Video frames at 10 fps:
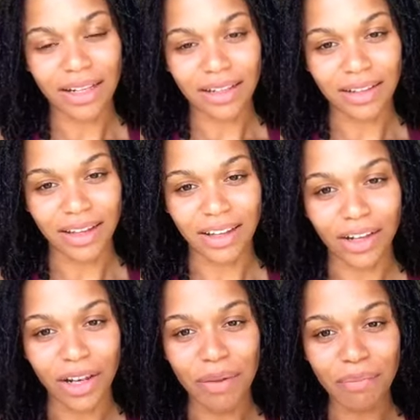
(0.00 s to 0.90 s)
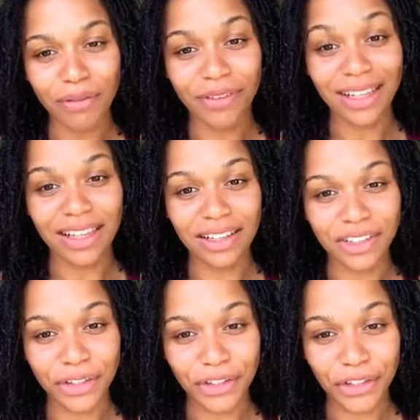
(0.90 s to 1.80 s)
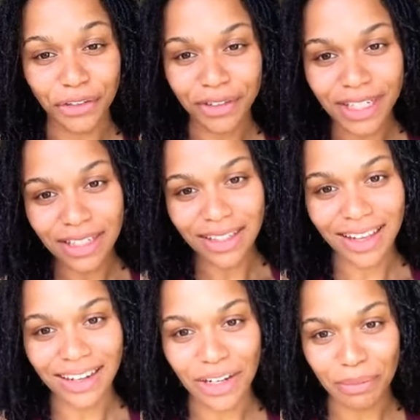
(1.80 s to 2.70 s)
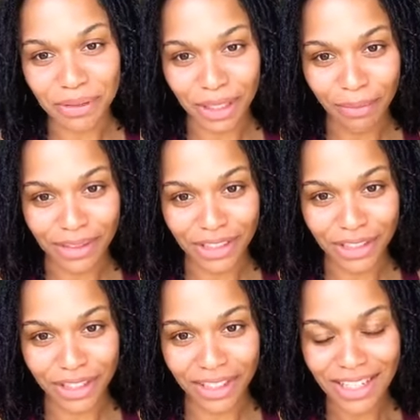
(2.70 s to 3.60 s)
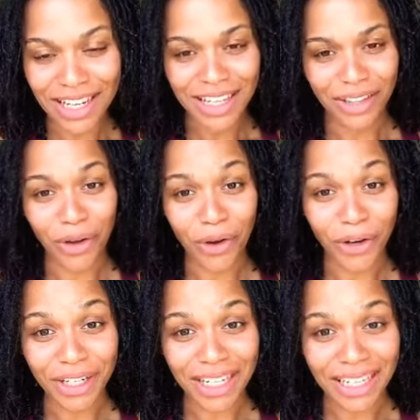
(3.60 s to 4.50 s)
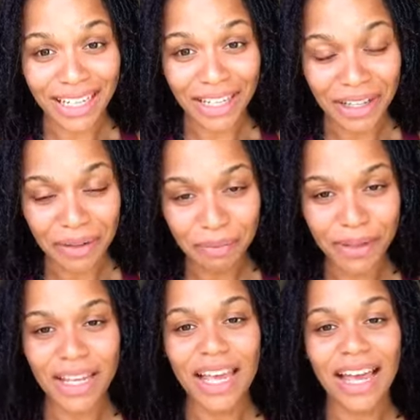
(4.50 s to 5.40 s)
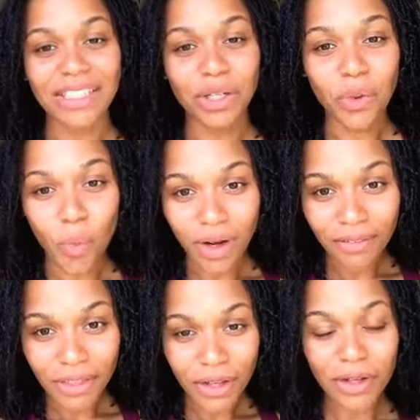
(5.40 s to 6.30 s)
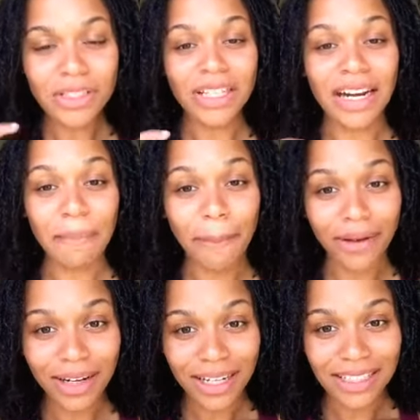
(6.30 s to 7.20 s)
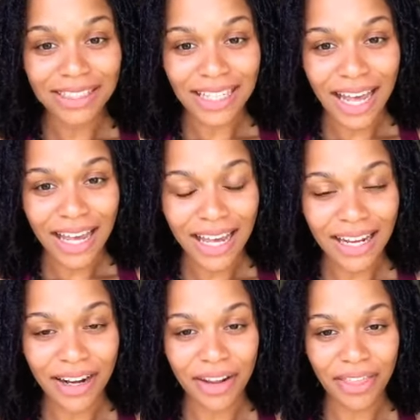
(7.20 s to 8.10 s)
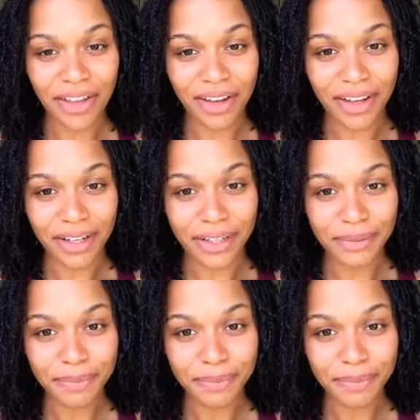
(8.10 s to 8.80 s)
like a clump of the urine that clumps up into the hard clay clump. I took one of those and I put it inside the